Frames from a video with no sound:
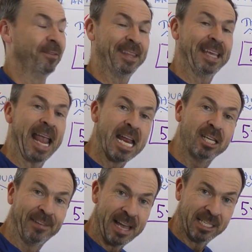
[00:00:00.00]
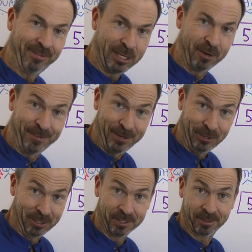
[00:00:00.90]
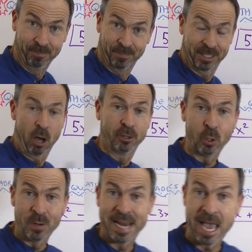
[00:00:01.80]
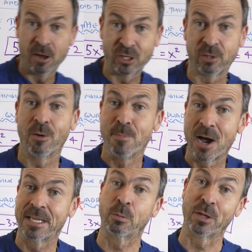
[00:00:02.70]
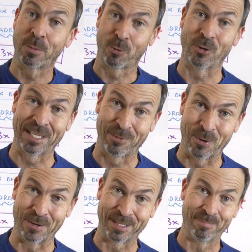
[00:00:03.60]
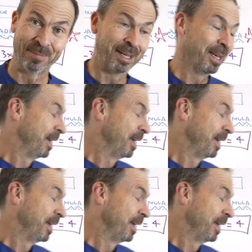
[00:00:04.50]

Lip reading: off at the end of last video for you to do. So I'll do it now just to remind us what the process was.